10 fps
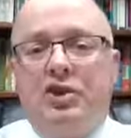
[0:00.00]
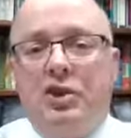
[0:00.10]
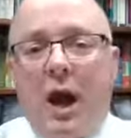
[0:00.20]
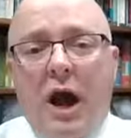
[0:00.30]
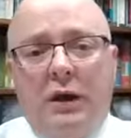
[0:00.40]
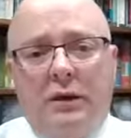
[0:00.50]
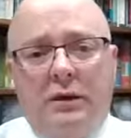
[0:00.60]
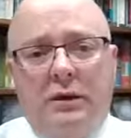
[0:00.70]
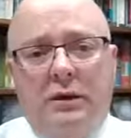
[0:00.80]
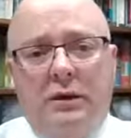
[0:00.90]
the shock,
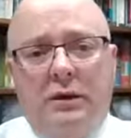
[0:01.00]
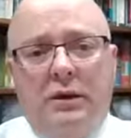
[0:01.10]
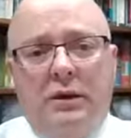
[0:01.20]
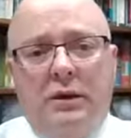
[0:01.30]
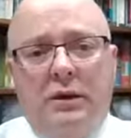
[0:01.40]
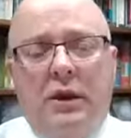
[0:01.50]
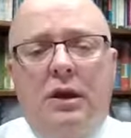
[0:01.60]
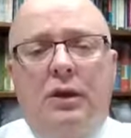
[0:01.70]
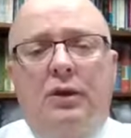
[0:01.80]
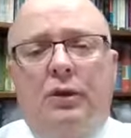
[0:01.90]

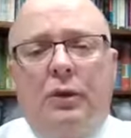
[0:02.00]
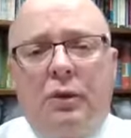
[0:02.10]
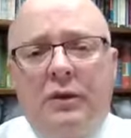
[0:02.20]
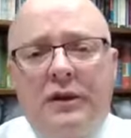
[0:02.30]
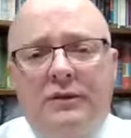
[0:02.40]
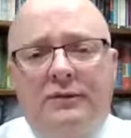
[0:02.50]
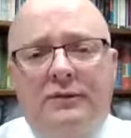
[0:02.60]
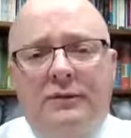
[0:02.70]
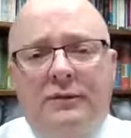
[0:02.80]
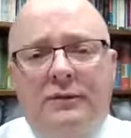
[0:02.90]
the grief,